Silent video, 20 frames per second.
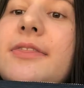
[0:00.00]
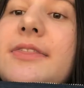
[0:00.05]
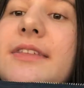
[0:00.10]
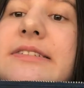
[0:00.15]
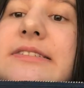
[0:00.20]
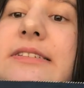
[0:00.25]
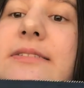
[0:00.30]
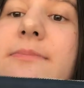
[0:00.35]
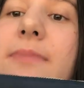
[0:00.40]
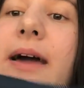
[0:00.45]

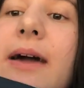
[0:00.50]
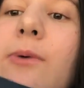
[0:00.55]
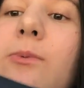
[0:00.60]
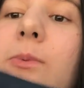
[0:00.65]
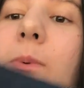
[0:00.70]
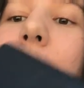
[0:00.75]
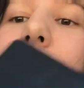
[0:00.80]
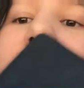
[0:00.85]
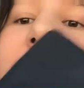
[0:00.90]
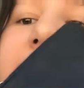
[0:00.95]
this is my
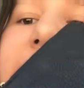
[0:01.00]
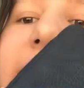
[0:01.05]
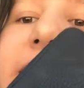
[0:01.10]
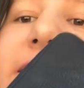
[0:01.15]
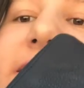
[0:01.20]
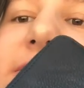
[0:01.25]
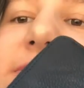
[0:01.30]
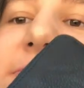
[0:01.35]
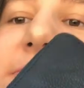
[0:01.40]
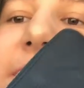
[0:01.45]

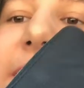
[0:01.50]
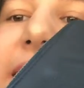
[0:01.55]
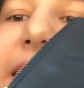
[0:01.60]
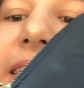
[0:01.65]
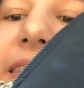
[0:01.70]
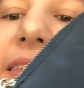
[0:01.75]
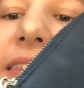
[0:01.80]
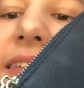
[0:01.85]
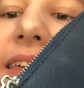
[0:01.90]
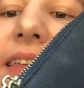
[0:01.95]
wallet
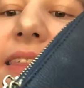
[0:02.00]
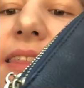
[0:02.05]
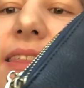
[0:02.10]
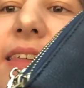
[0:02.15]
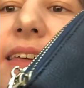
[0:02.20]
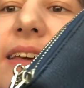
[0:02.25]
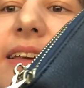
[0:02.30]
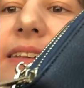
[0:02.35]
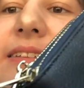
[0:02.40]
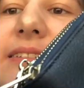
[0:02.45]
with
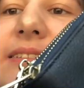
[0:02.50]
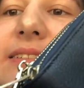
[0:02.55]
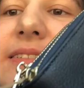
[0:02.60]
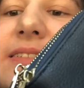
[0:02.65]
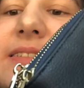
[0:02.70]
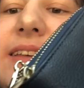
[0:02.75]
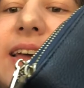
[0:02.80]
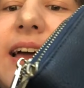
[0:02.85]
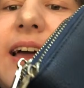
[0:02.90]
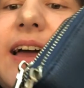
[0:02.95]

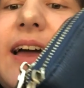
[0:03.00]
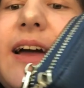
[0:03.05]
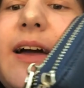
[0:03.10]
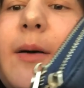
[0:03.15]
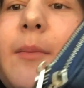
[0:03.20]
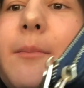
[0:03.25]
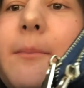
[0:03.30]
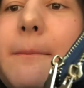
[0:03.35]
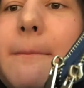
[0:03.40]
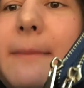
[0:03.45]
this
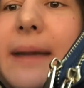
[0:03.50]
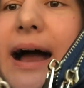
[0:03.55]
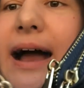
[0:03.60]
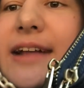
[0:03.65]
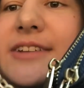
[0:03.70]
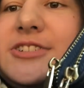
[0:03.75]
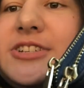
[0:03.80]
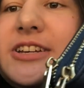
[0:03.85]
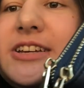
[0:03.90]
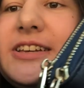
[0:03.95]

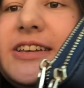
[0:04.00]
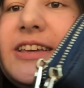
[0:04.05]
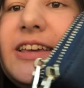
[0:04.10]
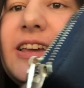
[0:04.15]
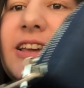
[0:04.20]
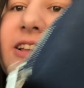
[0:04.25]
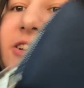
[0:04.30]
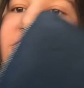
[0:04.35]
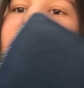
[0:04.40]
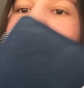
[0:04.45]
matching
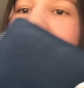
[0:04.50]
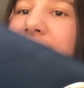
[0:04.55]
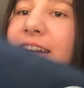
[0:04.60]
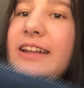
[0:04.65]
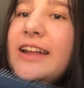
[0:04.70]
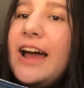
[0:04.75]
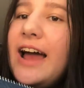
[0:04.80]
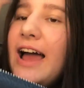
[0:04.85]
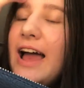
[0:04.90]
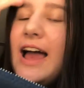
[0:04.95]

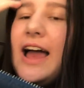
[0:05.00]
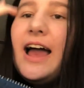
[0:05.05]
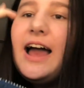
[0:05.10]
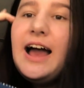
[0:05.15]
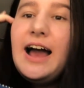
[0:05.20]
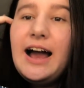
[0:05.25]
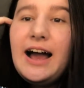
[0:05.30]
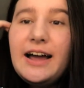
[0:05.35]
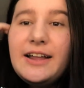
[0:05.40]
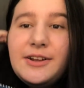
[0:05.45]
keychain
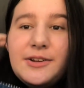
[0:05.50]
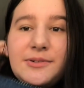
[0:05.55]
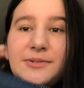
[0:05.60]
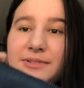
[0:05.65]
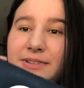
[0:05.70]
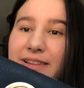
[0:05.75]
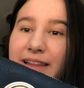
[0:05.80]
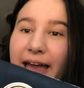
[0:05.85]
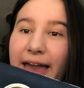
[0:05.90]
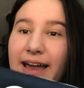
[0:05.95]
I
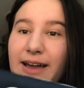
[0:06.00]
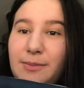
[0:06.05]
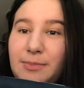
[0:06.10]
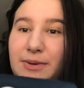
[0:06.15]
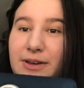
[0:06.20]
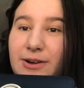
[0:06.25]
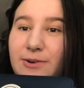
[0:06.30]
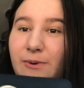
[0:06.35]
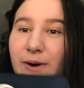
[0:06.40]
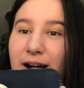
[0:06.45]
don't like
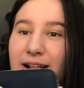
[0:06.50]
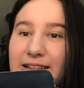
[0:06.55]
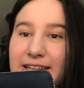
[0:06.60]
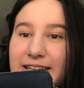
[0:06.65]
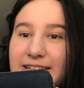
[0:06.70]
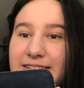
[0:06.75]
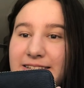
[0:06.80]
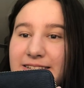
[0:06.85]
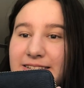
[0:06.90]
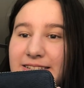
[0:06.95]
big
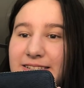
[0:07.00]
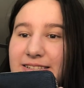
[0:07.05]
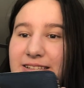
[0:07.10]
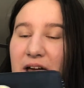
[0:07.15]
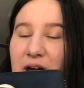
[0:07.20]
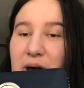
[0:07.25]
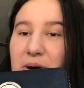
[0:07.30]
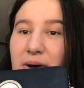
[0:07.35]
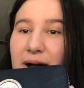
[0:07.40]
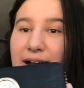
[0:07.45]
wallets
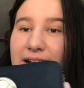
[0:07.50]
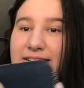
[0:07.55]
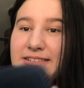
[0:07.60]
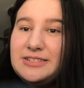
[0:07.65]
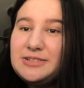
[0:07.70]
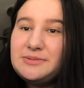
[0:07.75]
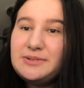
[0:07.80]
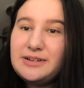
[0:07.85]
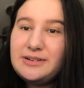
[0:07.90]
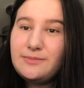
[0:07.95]
so I
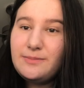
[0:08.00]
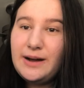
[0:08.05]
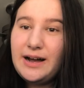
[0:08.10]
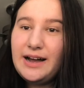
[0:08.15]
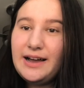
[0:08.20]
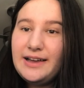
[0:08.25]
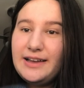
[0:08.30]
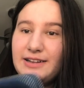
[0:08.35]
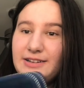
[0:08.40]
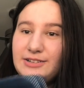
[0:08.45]
do want to
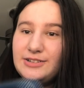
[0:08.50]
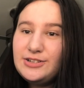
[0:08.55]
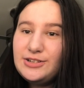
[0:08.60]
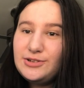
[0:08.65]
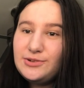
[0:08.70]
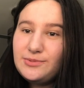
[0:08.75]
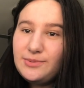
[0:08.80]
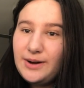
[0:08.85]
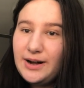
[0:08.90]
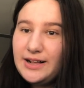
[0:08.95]
buy a
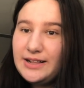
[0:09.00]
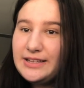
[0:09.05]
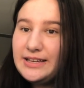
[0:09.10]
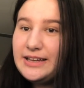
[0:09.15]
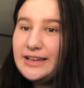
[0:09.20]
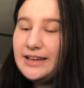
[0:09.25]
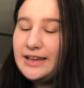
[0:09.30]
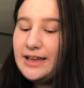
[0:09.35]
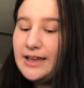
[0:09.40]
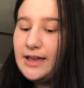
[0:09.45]
new
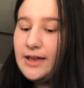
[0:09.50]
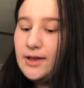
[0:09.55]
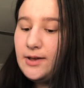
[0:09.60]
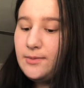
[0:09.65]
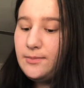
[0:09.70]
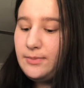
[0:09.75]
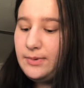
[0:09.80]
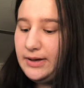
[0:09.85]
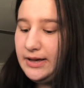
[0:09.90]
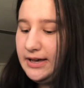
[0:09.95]
wallet
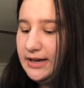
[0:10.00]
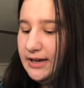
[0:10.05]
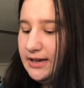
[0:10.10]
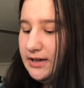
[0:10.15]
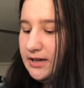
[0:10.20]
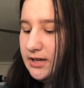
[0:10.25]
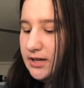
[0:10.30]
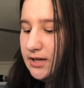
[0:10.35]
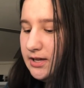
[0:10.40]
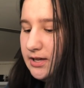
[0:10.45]

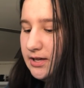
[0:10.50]
but